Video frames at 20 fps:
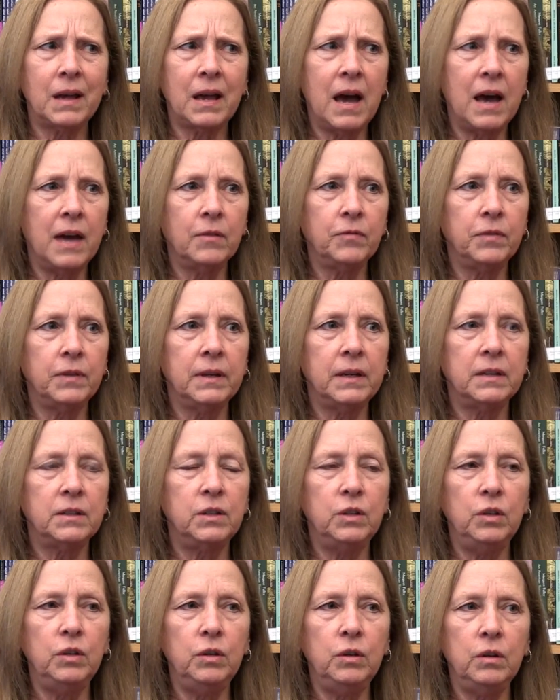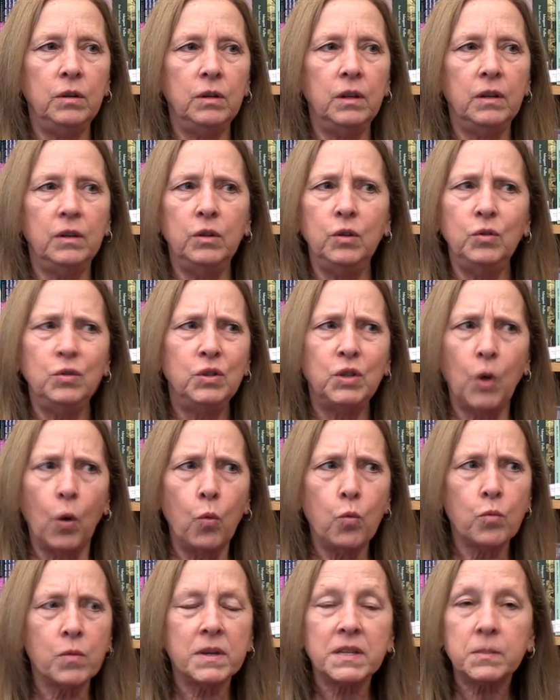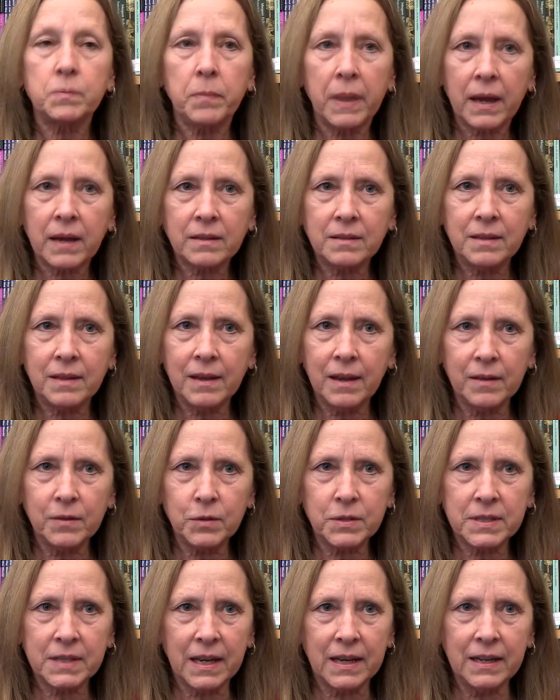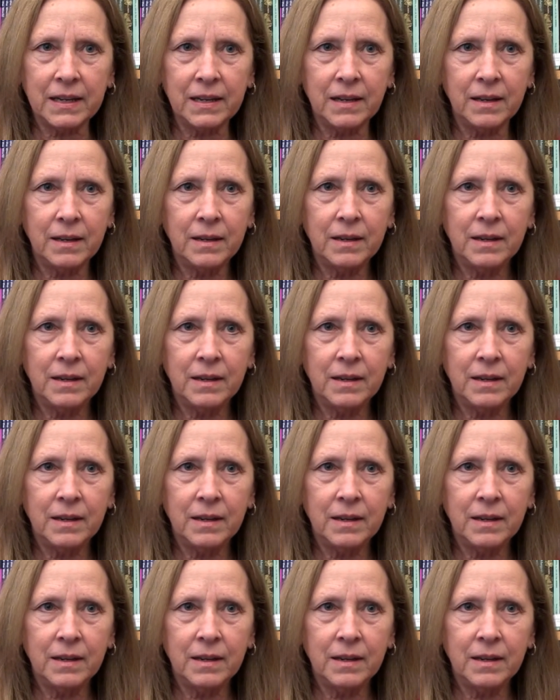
conflict and you don't respect the other side,